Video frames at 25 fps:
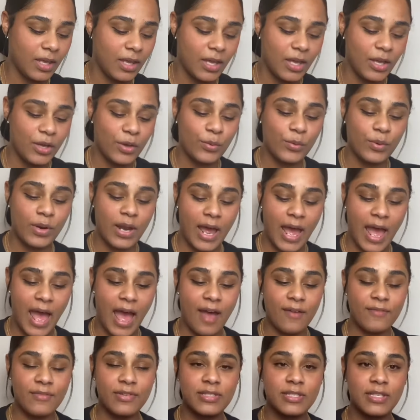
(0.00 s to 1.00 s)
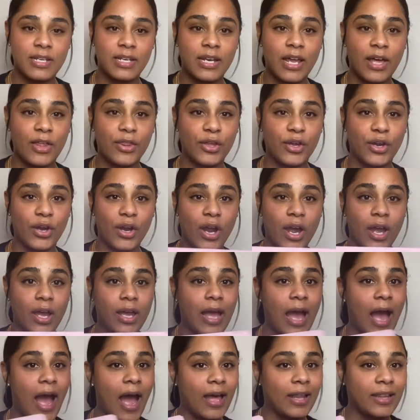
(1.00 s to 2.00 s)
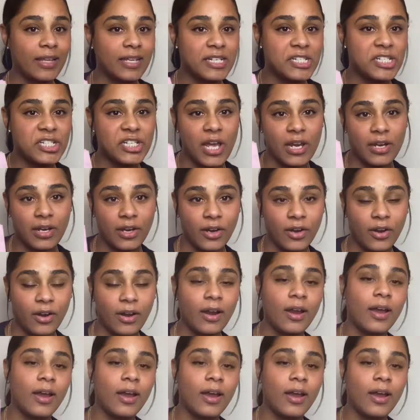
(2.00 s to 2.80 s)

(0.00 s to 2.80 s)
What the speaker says: What I have is another Kylie Jenner